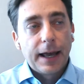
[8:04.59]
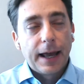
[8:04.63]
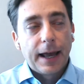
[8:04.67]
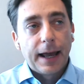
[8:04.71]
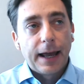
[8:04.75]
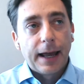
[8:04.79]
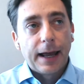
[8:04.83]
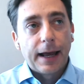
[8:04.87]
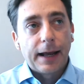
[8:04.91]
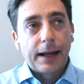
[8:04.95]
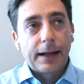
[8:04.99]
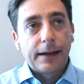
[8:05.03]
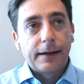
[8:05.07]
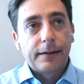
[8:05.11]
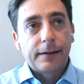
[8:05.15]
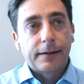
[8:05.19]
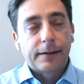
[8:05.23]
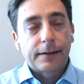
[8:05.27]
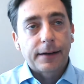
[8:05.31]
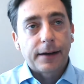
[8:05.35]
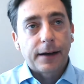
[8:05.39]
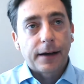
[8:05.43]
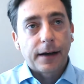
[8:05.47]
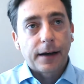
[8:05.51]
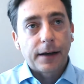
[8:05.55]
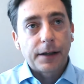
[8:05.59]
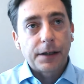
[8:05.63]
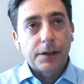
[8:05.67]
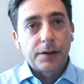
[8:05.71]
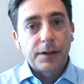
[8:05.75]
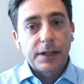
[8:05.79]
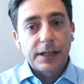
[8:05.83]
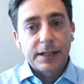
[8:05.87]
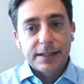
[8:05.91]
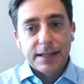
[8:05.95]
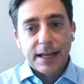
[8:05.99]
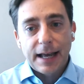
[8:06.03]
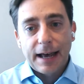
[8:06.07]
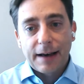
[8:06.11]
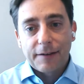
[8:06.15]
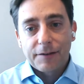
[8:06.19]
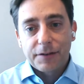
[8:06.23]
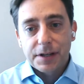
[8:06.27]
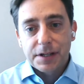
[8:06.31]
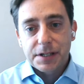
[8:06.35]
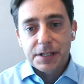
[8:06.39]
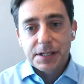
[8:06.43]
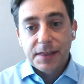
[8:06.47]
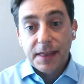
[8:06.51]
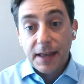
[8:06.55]
And you need to have
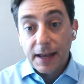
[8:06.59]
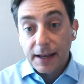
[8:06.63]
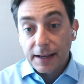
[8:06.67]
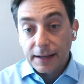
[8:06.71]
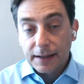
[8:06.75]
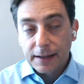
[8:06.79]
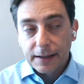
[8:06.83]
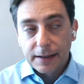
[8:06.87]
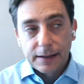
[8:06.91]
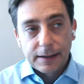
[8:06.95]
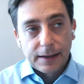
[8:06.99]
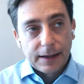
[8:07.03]
this thing.